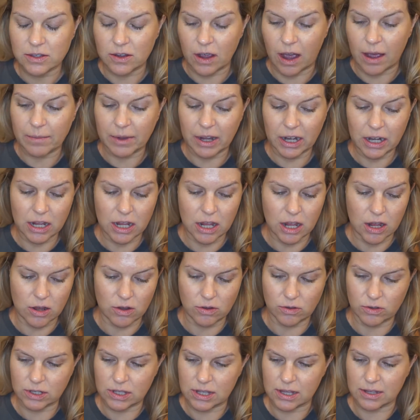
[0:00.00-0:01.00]
So I'm gonna
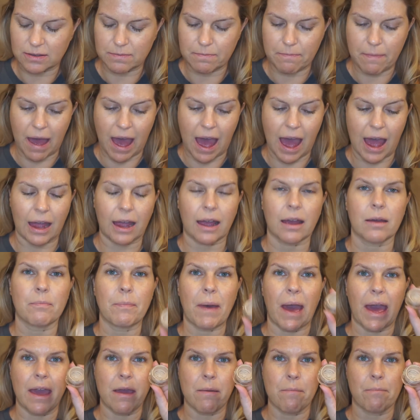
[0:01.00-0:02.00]
use this MAC
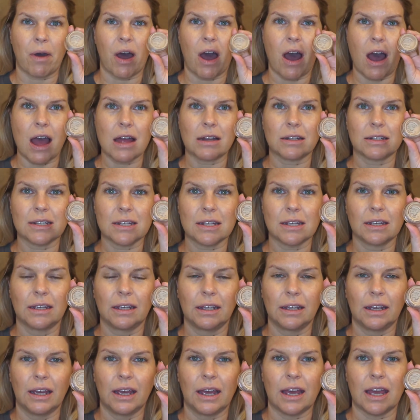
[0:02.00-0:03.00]
Paint Pot
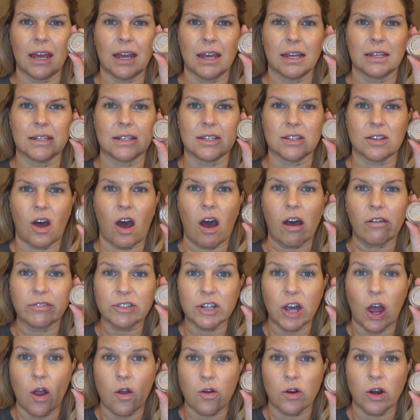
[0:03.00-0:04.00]
in
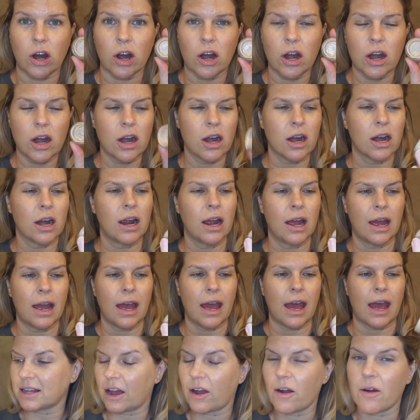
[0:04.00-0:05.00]
Soft Ochre.
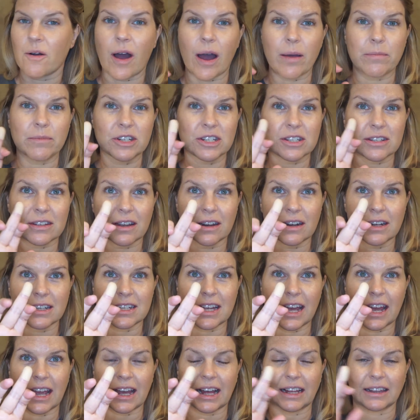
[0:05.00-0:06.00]
So I'm just gonna
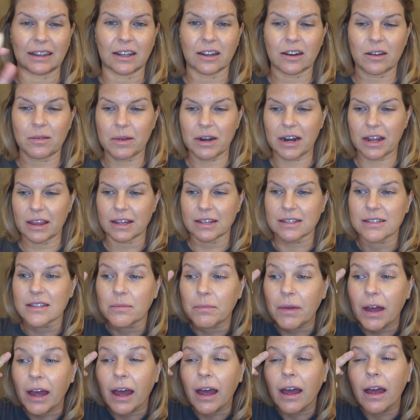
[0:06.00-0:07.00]
take a little bit of this
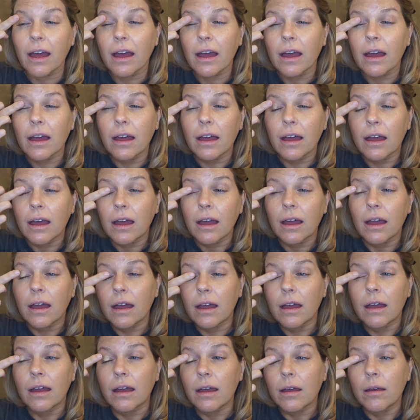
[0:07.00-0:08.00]
on my
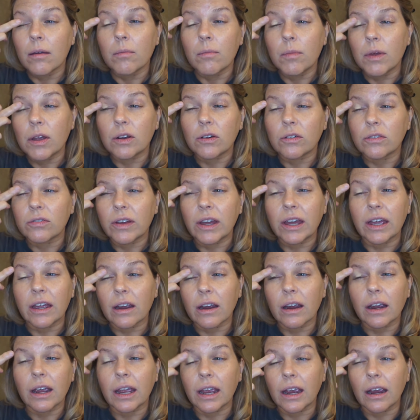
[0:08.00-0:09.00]
middle
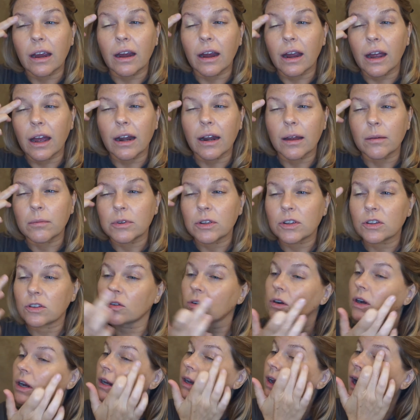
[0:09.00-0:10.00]
finger here, and I'm just
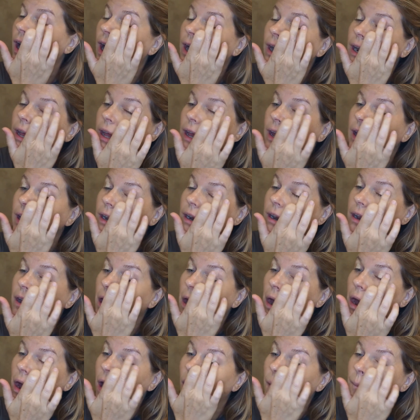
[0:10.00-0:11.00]
sort of dotting it
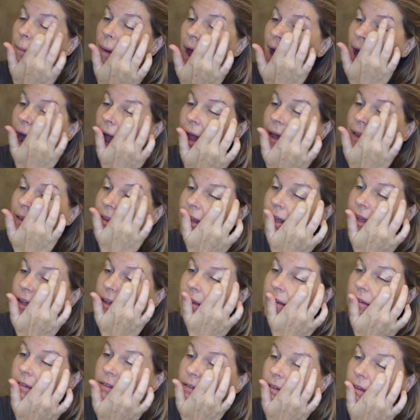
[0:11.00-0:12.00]
on my
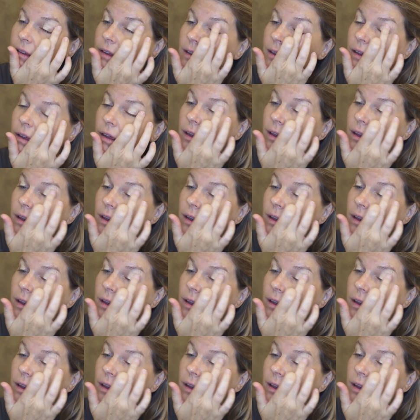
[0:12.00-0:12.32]
eyelids.